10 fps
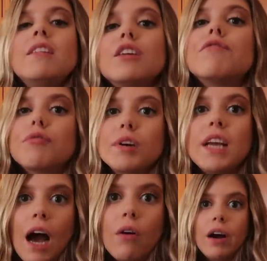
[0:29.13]
He's going to
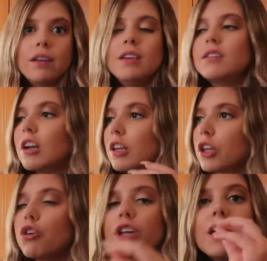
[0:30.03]
freak out, guys. He's gonna
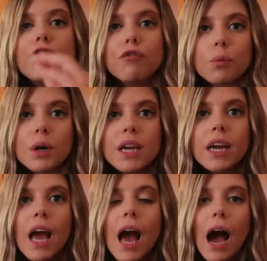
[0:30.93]
literally
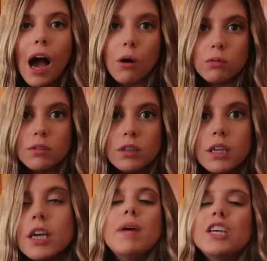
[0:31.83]
freak out.
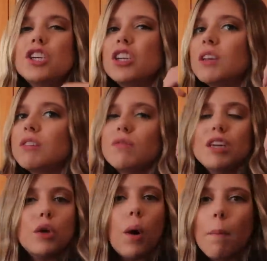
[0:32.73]
Make sure you give this
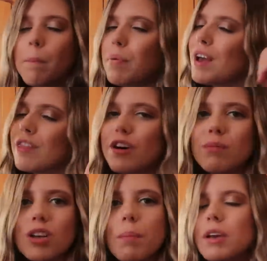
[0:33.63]
video a big
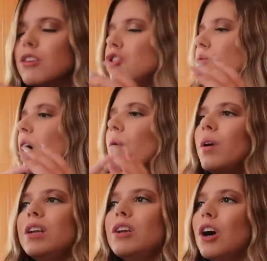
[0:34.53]
thumbs up because you
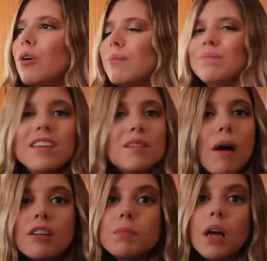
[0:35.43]
already know this is
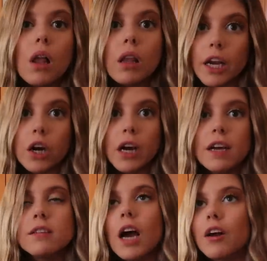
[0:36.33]
about to be
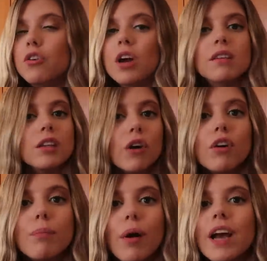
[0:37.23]
hilarious. I know you guys love
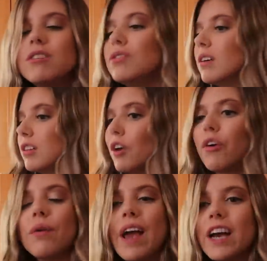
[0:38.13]
our pranks, you guys love
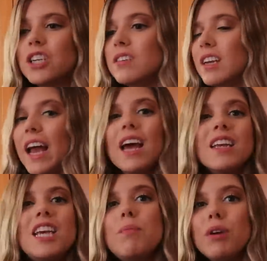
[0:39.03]
our reactions, and I
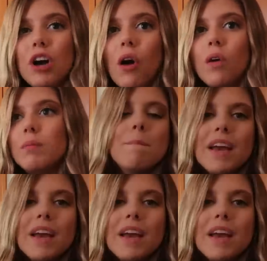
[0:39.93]
gotta keep it going.